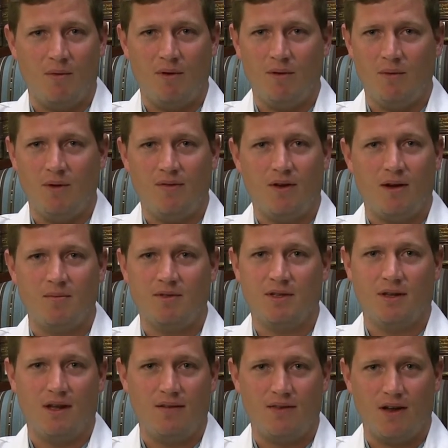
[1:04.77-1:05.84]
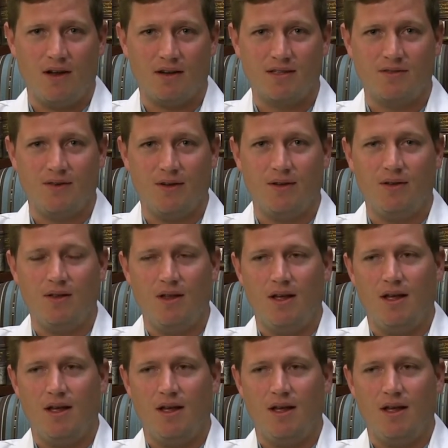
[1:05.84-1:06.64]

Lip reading: We've come to love Knoxville.